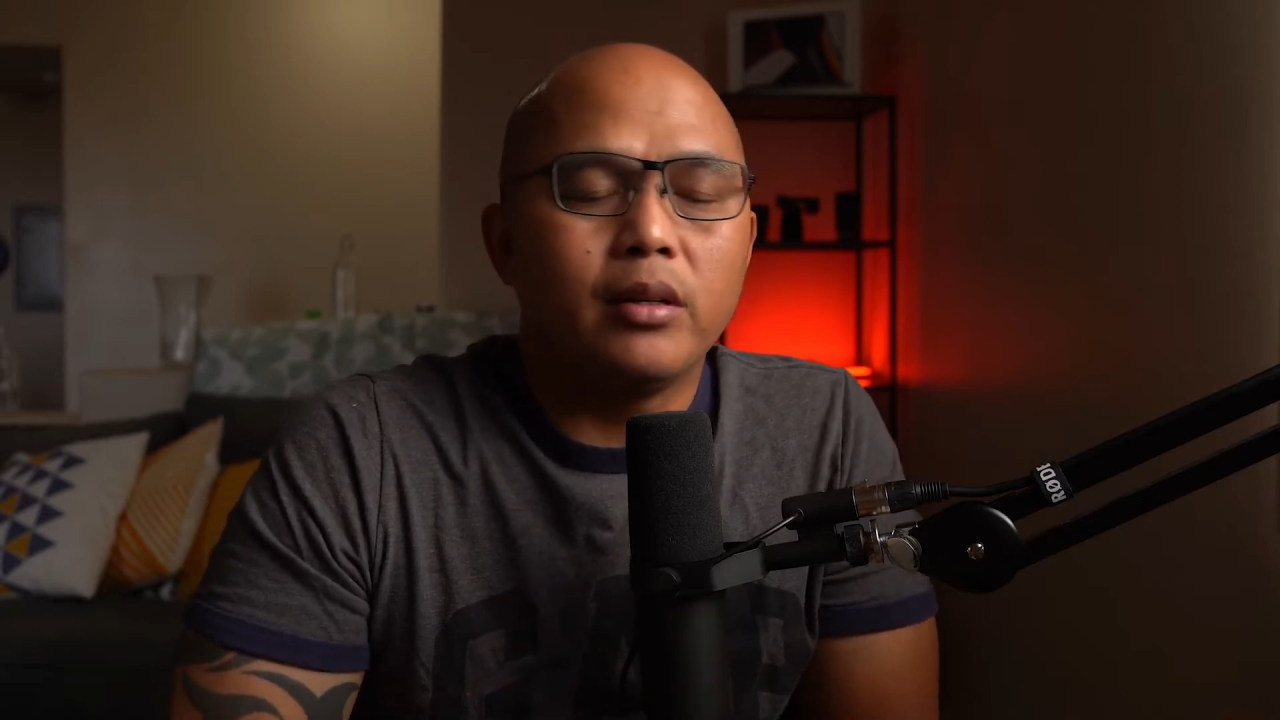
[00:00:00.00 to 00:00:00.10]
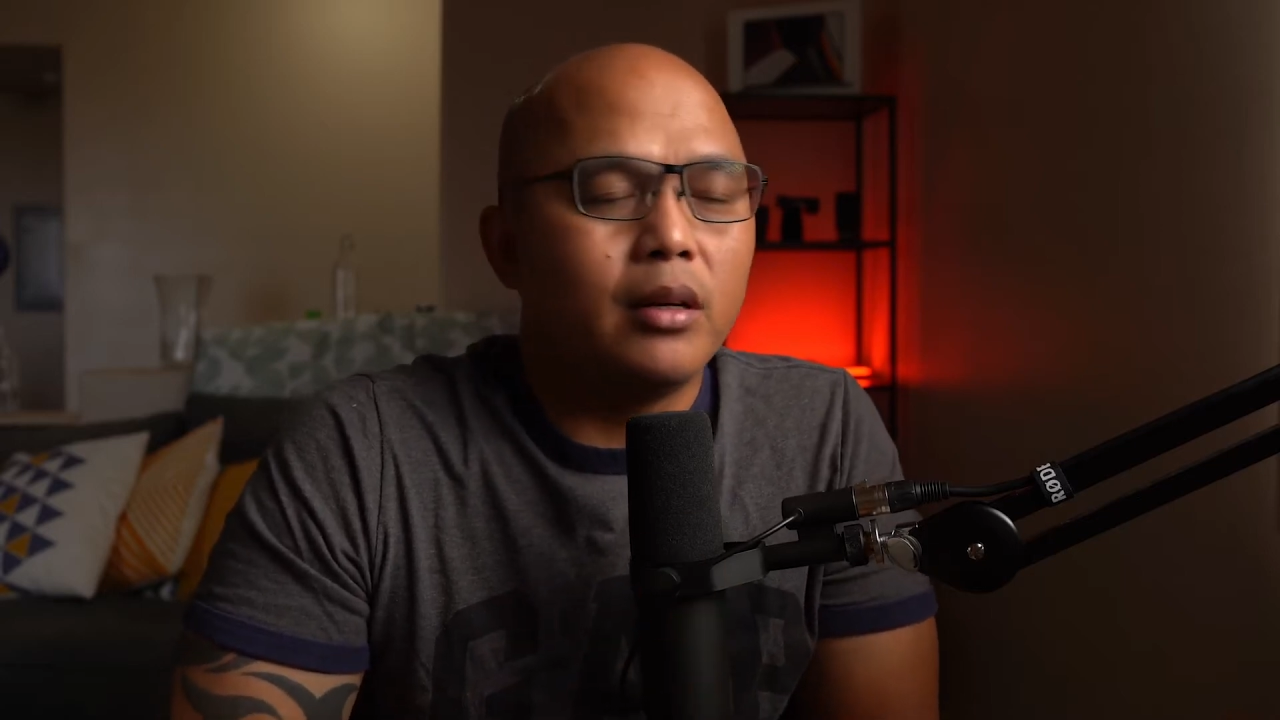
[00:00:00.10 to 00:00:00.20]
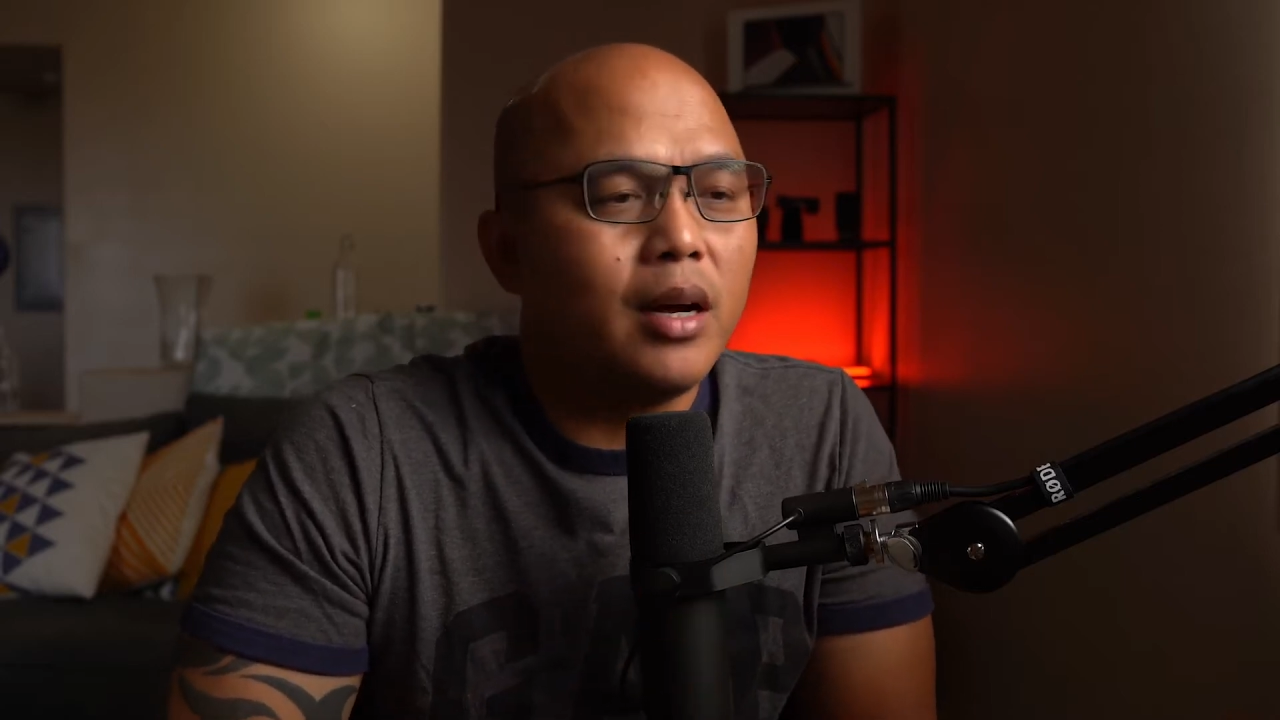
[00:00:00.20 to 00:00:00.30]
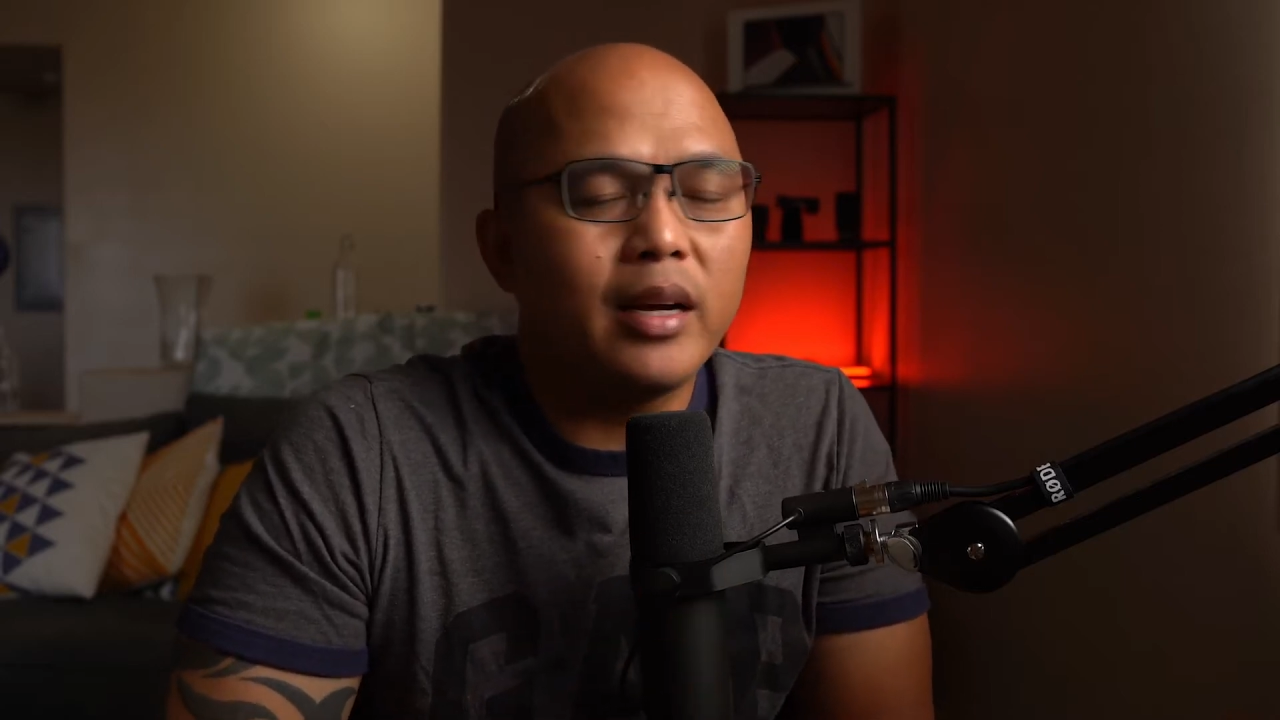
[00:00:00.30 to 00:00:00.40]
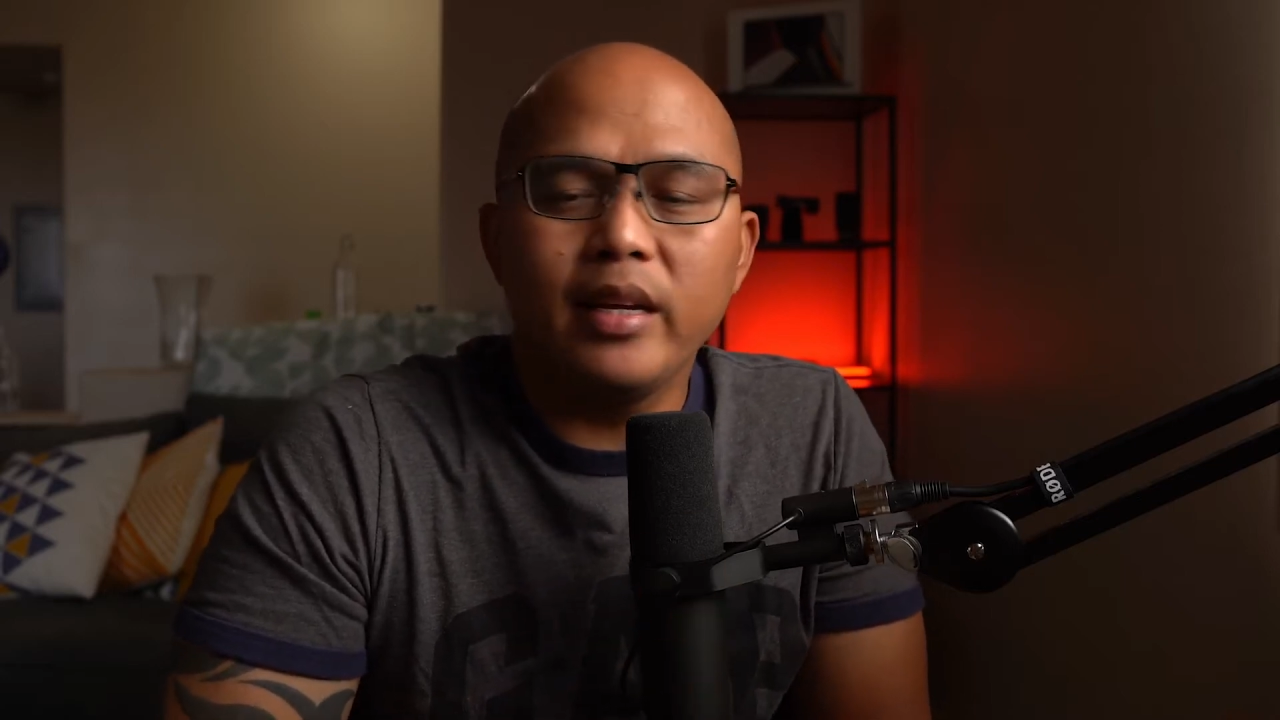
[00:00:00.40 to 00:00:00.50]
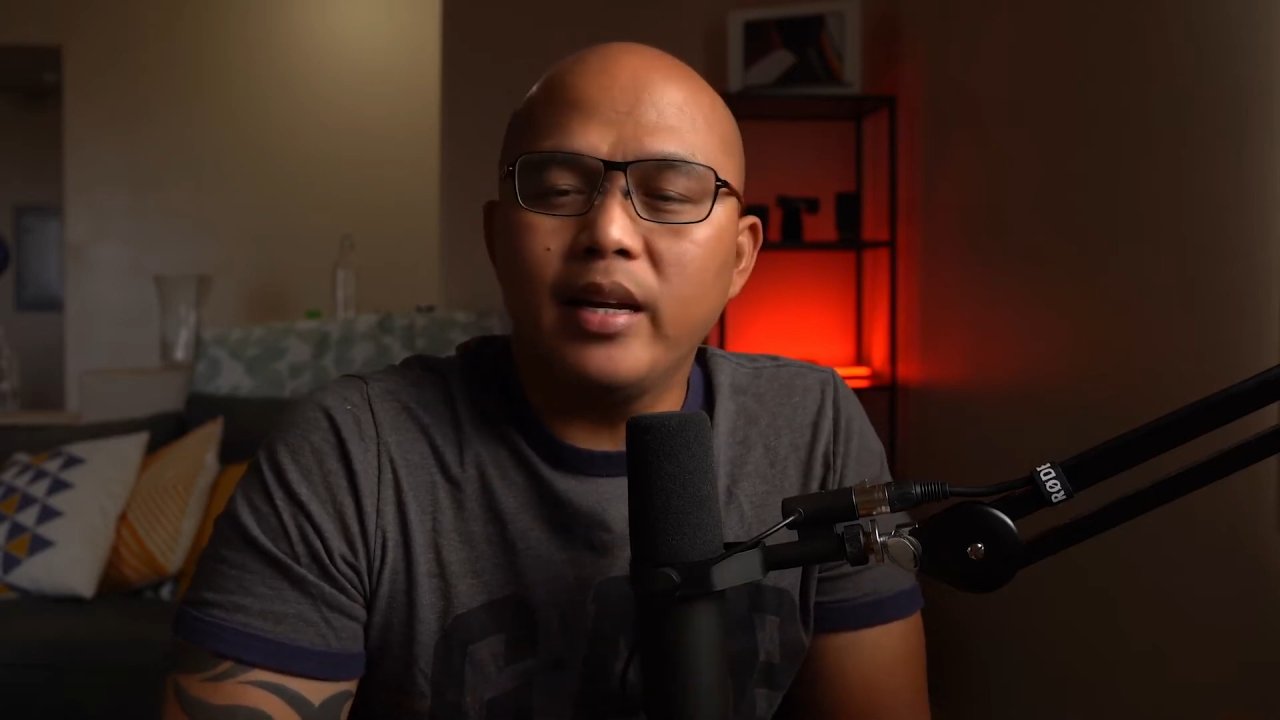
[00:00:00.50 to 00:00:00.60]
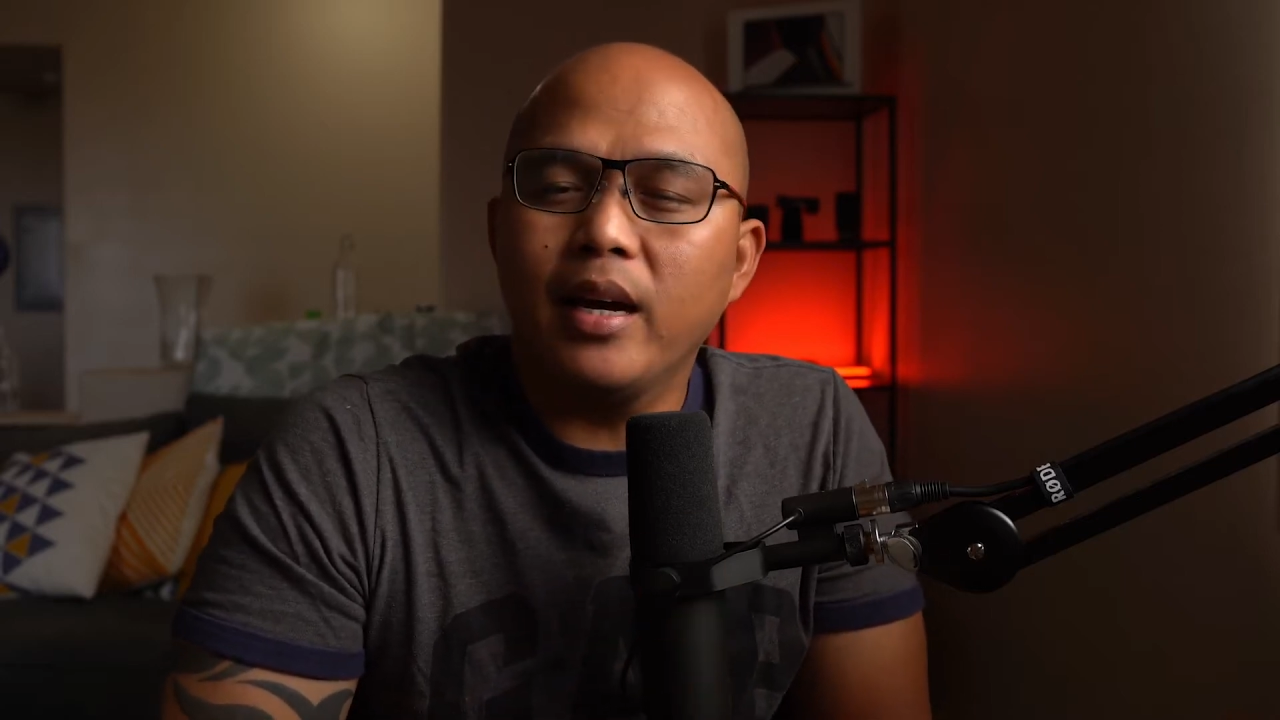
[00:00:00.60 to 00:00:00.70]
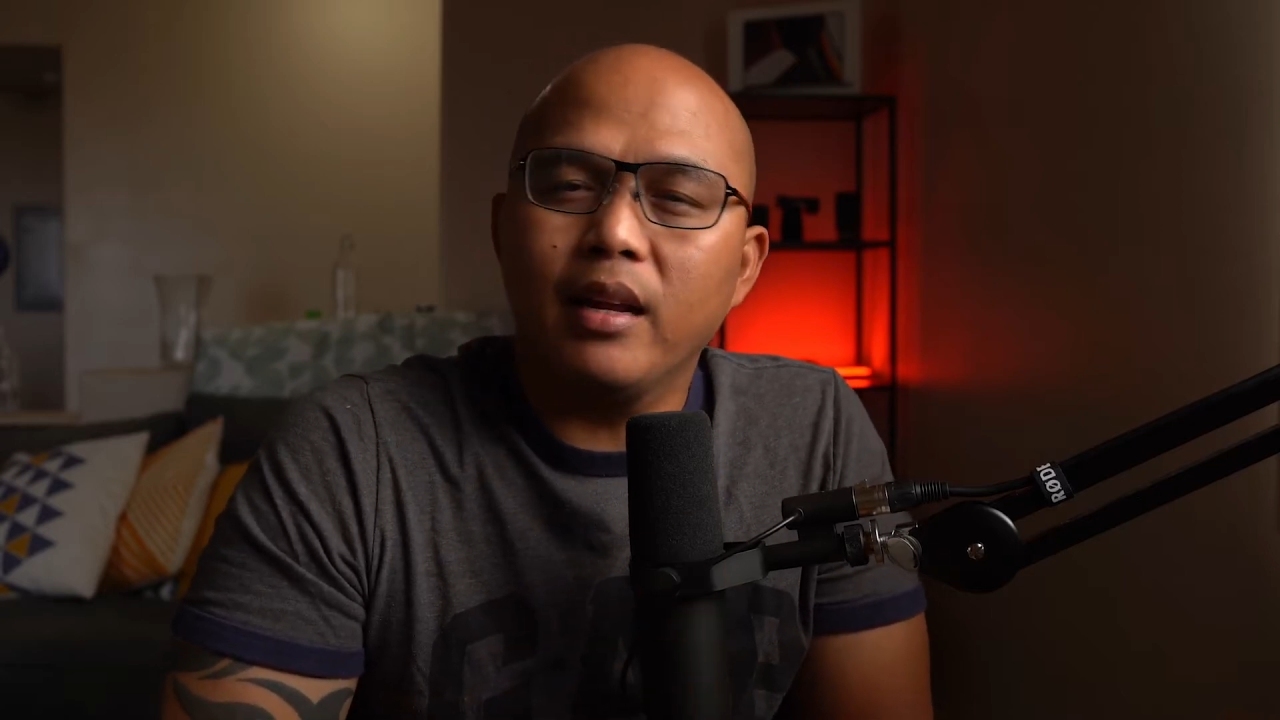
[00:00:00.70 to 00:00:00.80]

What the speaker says: I cannot